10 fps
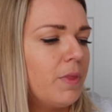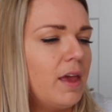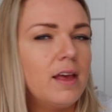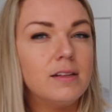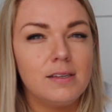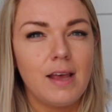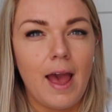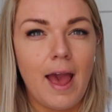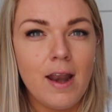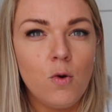It's
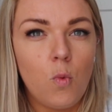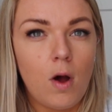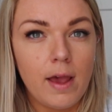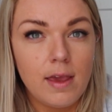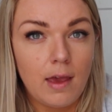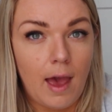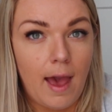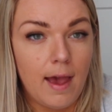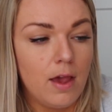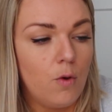
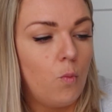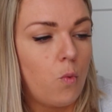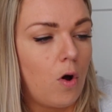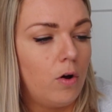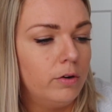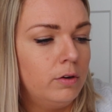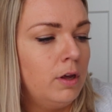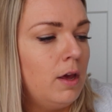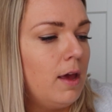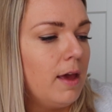NYK1.
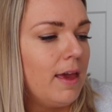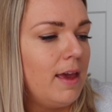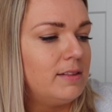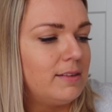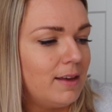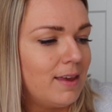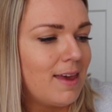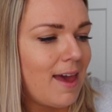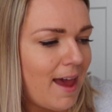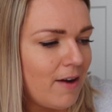It's a
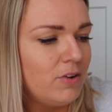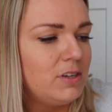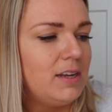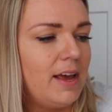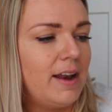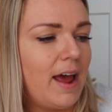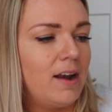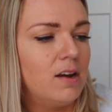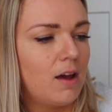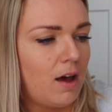keratin
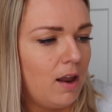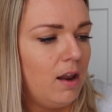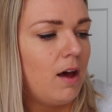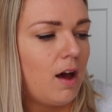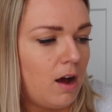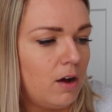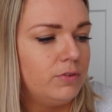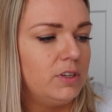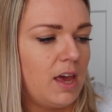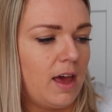and colour
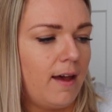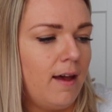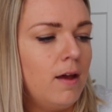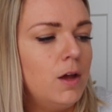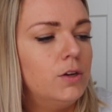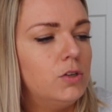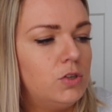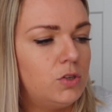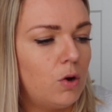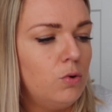aftercare,
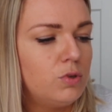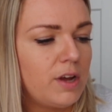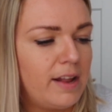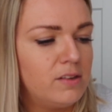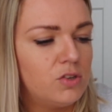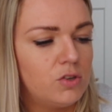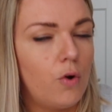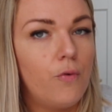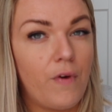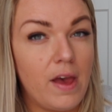salt and
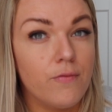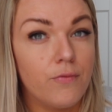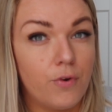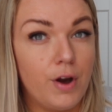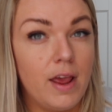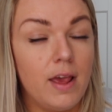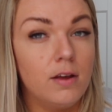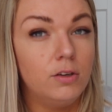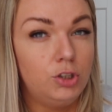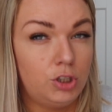sulfate
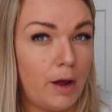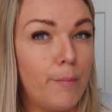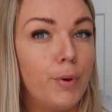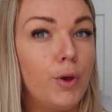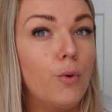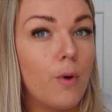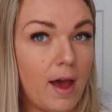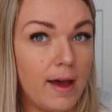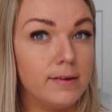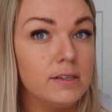free shampoo
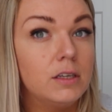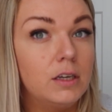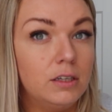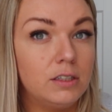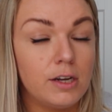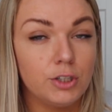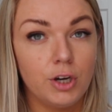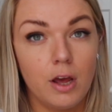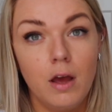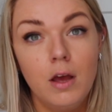and
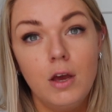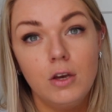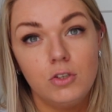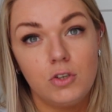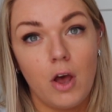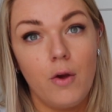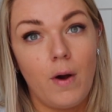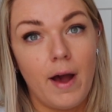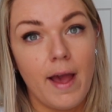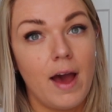conditioner. So
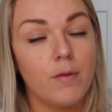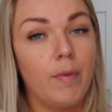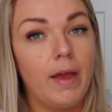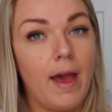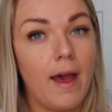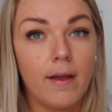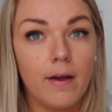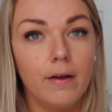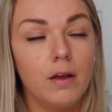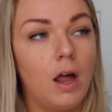I had my hair
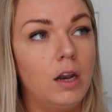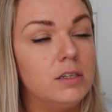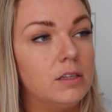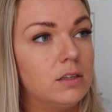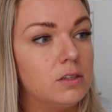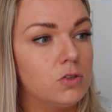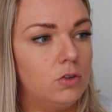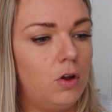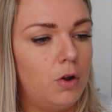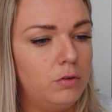cut and coloured at the
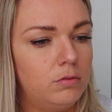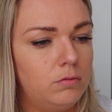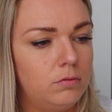salon,